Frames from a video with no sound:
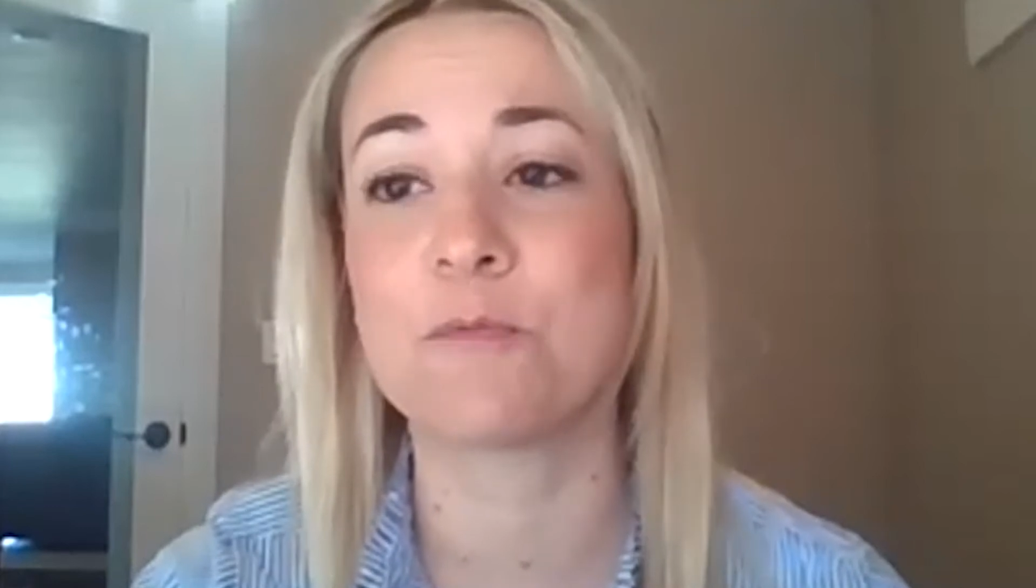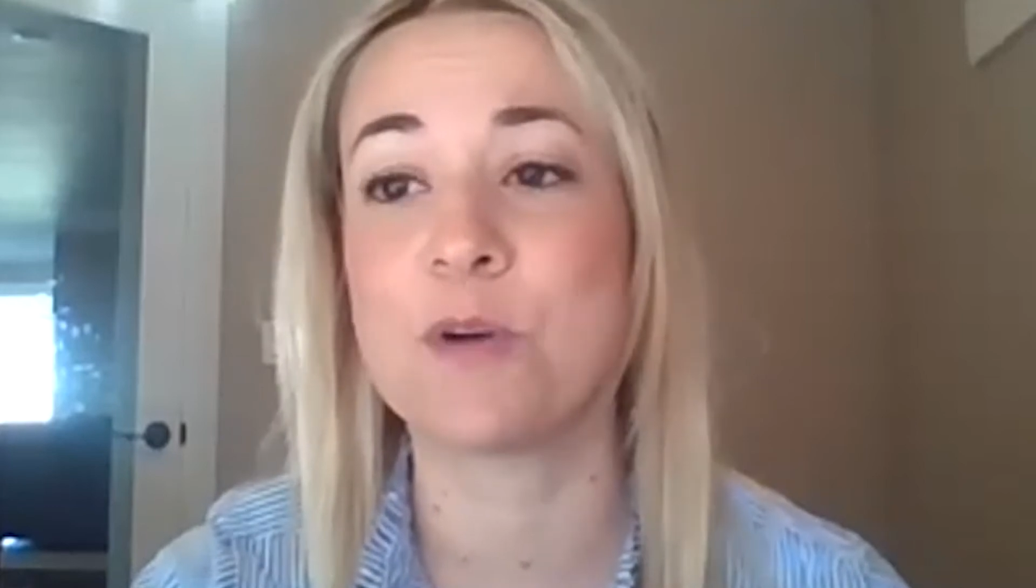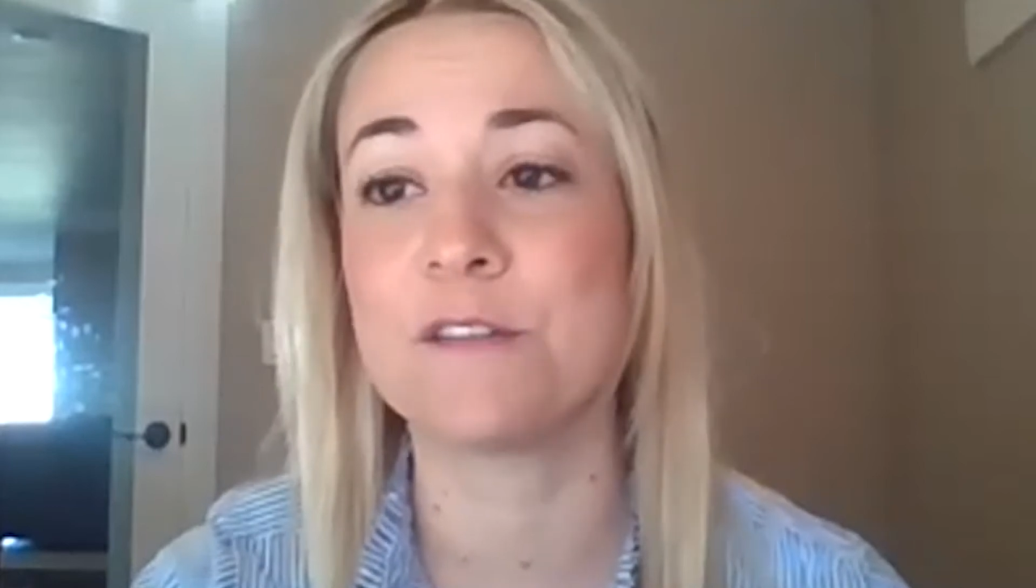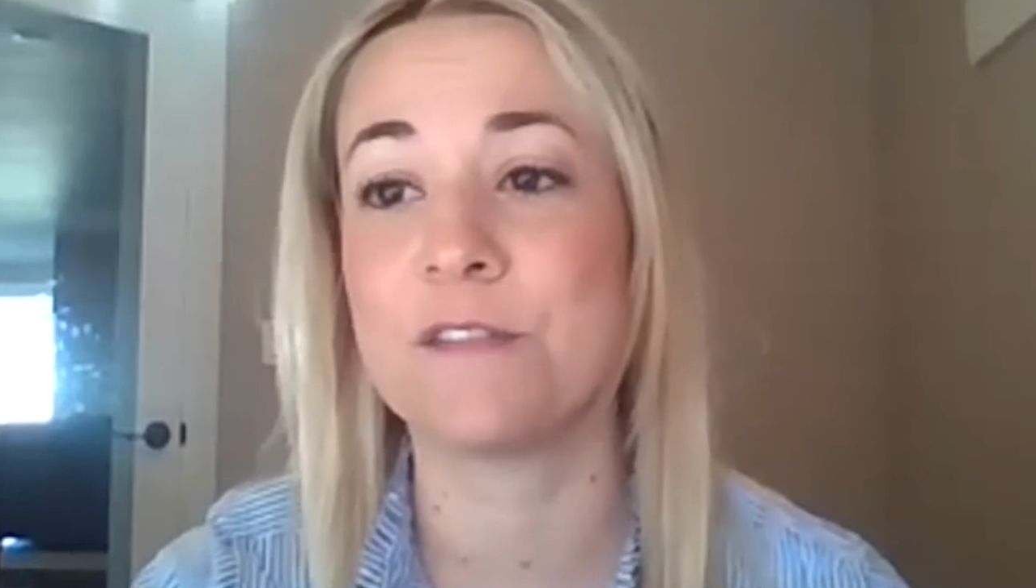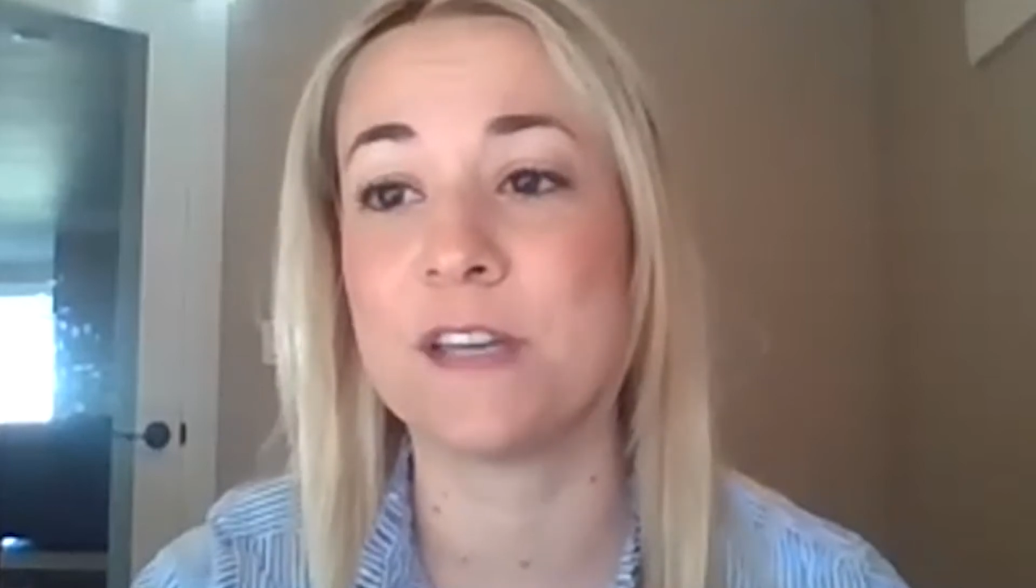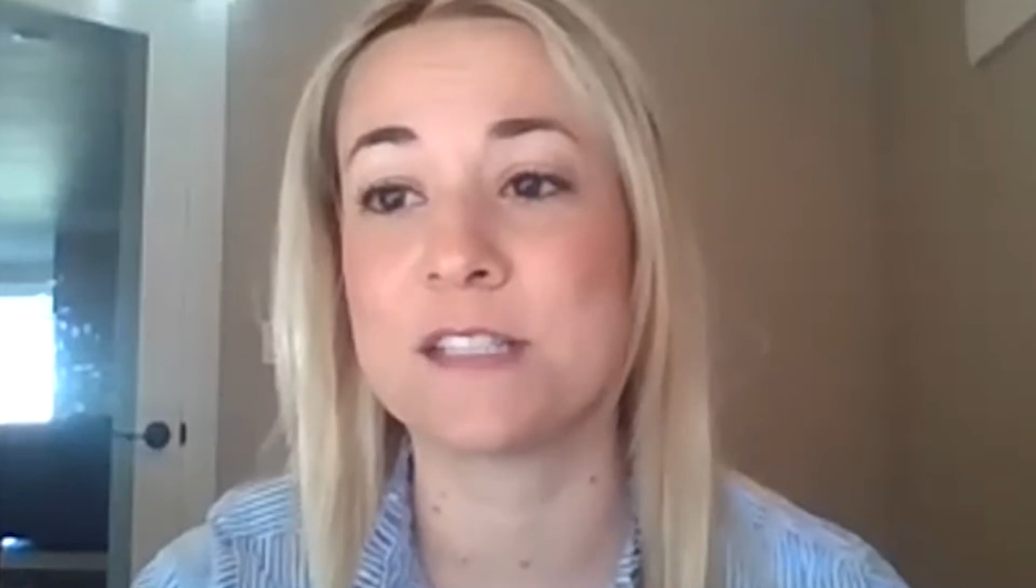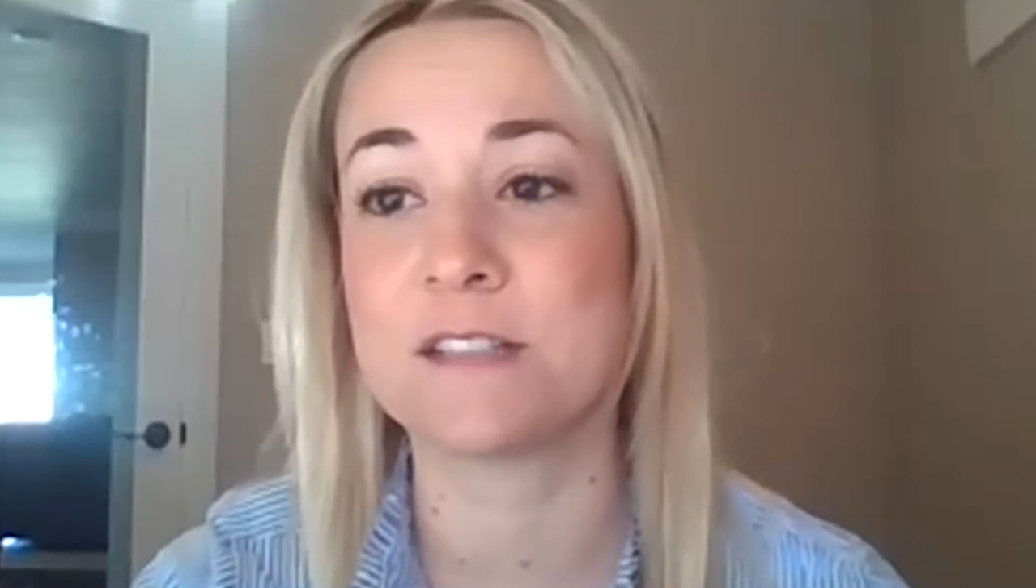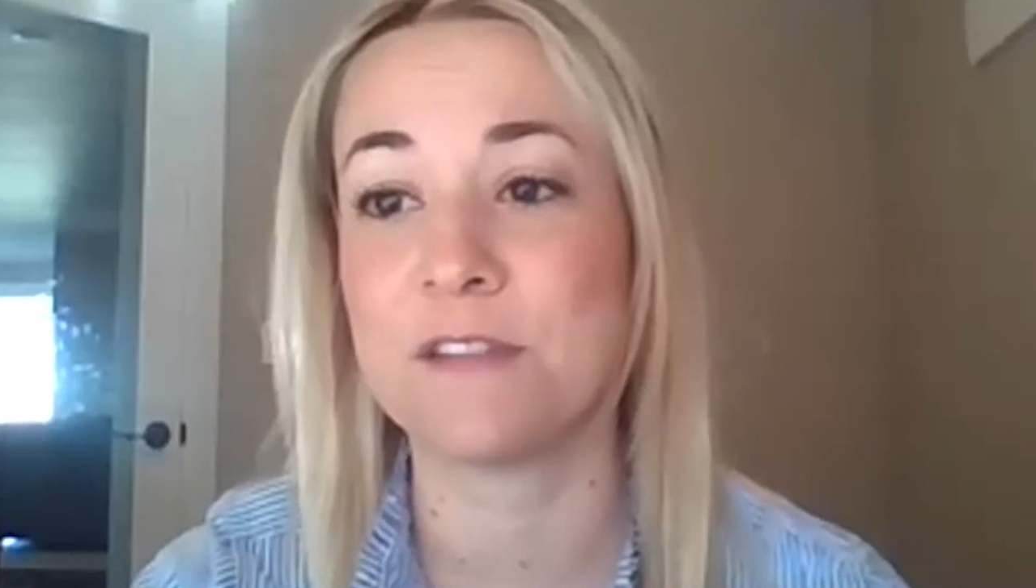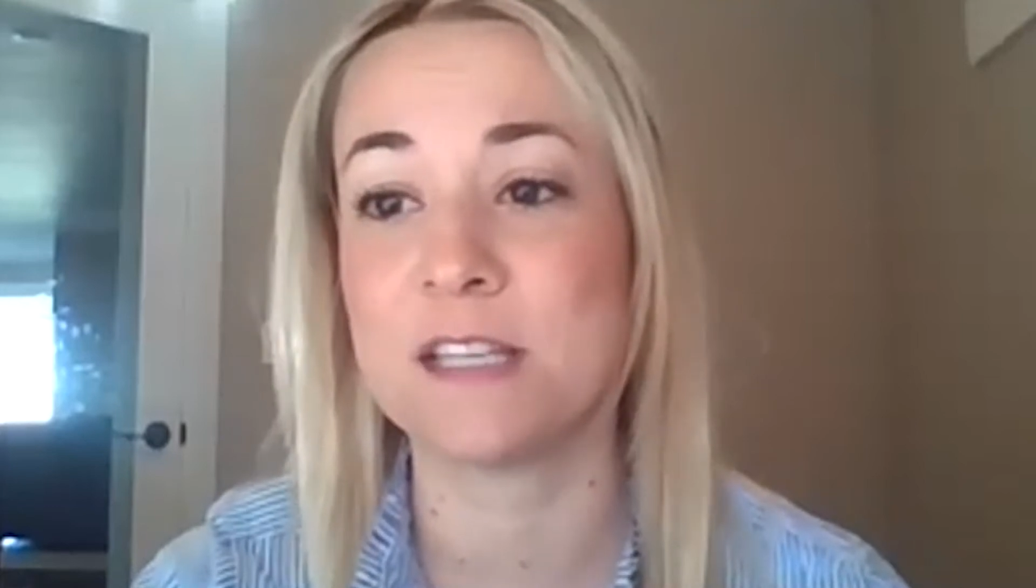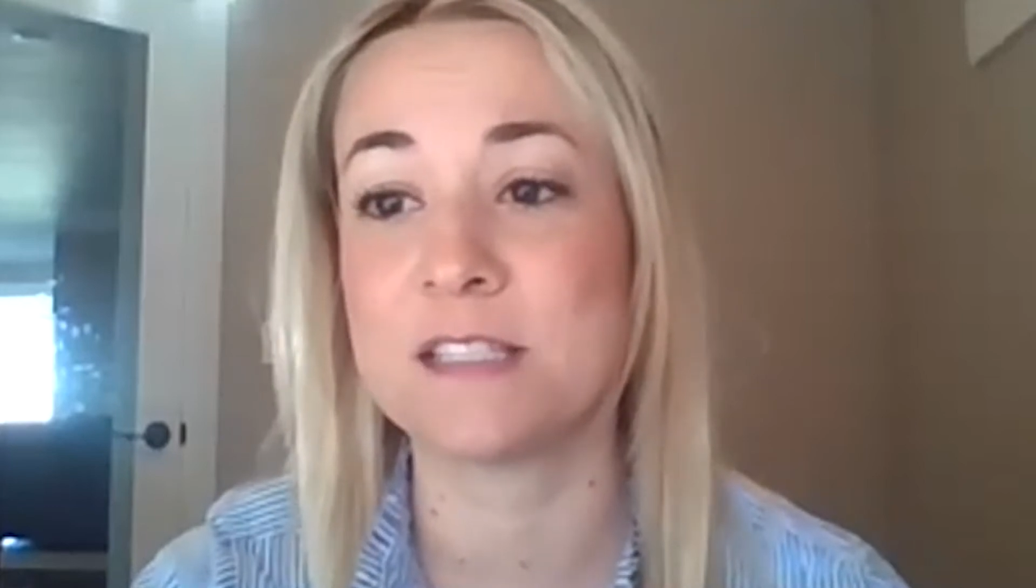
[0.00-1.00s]
one
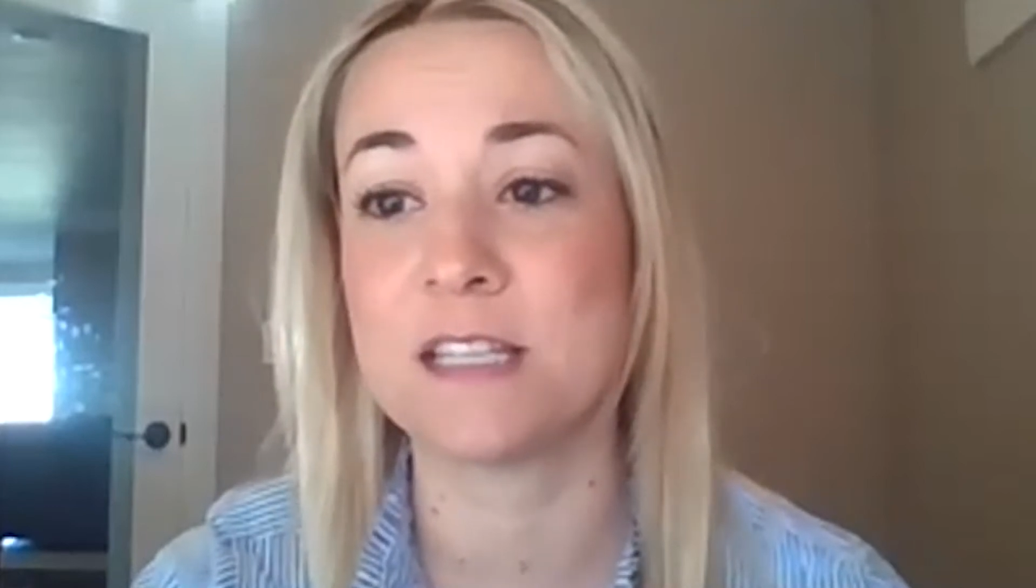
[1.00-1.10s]
face-to-face